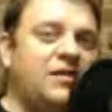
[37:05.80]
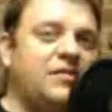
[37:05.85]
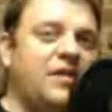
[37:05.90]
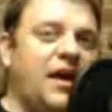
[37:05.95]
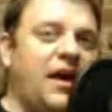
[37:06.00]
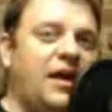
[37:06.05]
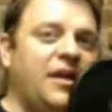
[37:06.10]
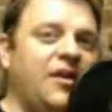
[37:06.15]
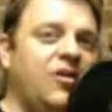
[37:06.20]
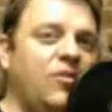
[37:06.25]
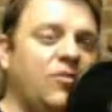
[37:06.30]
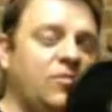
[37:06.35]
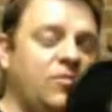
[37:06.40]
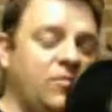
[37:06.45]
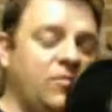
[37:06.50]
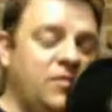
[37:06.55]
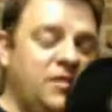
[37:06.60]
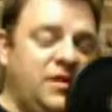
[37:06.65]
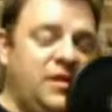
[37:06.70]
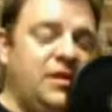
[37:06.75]
I
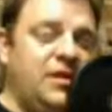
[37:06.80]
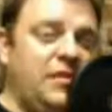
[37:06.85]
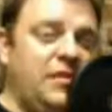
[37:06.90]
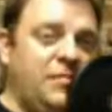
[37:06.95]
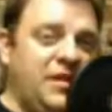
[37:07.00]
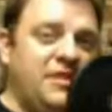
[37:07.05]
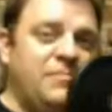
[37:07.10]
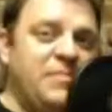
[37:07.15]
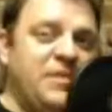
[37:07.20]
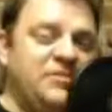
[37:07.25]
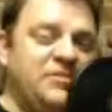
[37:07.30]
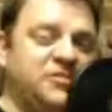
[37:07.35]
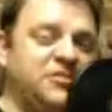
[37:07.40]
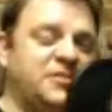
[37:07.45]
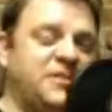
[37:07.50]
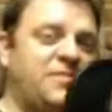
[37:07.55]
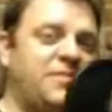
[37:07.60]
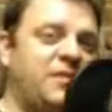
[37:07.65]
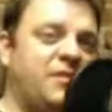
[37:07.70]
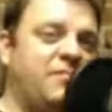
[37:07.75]
know that. I mean, it
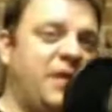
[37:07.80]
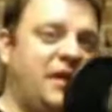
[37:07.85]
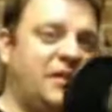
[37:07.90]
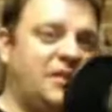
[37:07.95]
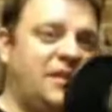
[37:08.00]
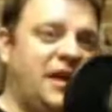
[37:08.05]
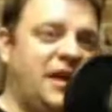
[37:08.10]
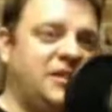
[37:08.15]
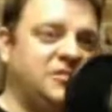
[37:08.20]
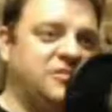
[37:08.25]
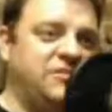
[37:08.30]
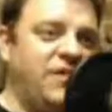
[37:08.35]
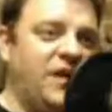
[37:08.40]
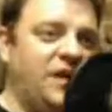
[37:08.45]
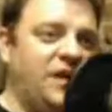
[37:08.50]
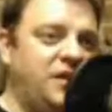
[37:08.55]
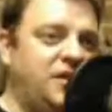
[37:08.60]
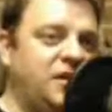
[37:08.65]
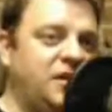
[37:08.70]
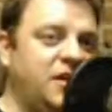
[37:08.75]
mentioned something about
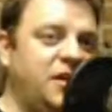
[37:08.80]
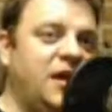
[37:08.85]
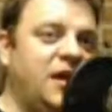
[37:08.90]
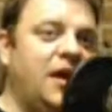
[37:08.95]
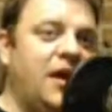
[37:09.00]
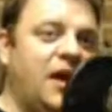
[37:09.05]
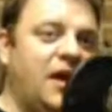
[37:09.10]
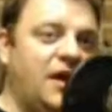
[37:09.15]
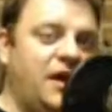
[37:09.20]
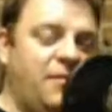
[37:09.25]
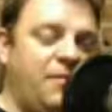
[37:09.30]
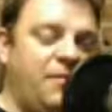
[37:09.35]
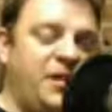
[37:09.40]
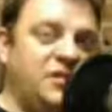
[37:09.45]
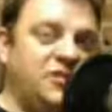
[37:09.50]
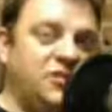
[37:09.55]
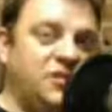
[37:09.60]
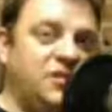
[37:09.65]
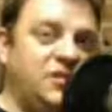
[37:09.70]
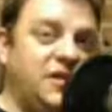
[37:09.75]
Castlevania, and it
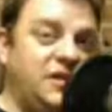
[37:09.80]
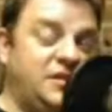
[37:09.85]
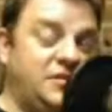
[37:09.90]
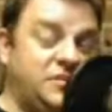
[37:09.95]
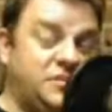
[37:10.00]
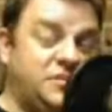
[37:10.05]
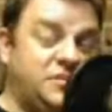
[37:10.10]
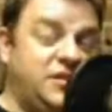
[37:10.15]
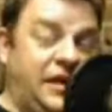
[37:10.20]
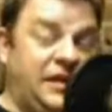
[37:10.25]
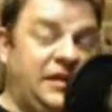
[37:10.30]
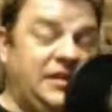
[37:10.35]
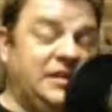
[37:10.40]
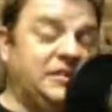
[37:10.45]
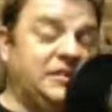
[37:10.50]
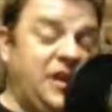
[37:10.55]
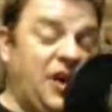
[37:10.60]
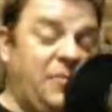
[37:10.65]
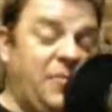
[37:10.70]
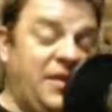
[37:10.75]
mentioned it. It
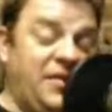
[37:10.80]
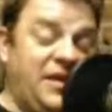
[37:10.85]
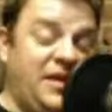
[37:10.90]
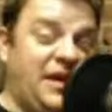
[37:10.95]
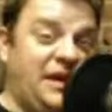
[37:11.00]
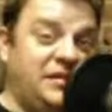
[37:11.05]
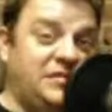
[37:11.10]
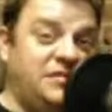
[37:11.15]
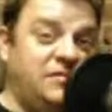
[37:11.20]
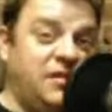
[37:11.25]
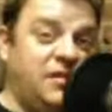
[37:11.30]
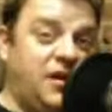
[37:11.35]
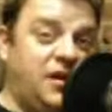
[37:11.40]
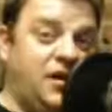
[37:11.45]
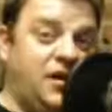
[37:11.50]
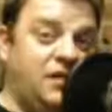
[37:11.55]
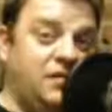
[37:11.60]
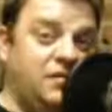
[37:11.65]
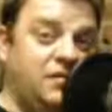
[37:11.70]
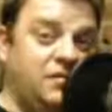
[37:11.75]
did tell me that
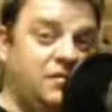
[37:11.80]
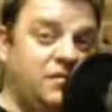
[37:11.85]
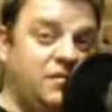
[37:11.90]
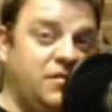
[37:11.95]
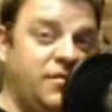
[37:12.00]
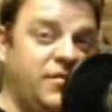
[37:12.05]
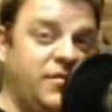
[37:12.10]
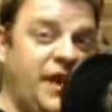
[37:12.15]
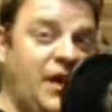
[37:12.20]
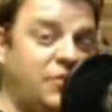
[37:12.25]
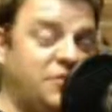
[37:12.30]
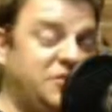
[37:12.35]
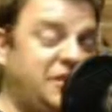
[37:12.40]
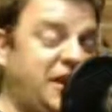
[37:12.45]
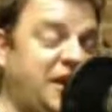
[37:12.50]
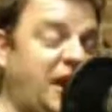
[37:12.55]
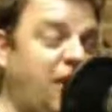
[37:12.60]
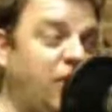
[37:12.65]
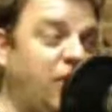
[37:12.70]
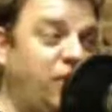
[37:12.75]
I was
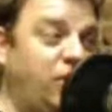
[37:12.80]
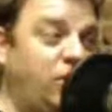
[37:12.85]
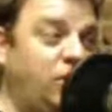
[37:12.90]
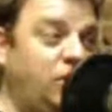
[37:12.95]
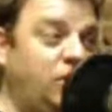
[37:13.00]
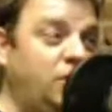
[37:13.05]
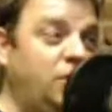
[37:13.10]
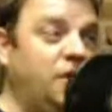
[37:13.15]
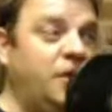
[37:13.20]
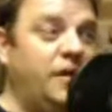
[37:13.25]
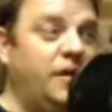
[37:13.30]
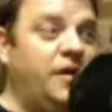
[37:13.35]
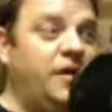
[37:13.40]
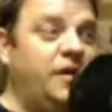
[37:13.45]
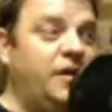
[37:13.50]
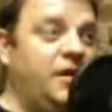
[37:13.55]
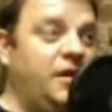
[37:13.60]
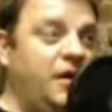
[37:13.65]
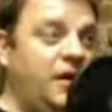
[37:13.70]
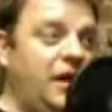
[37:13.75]
careful,
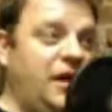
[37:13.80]
and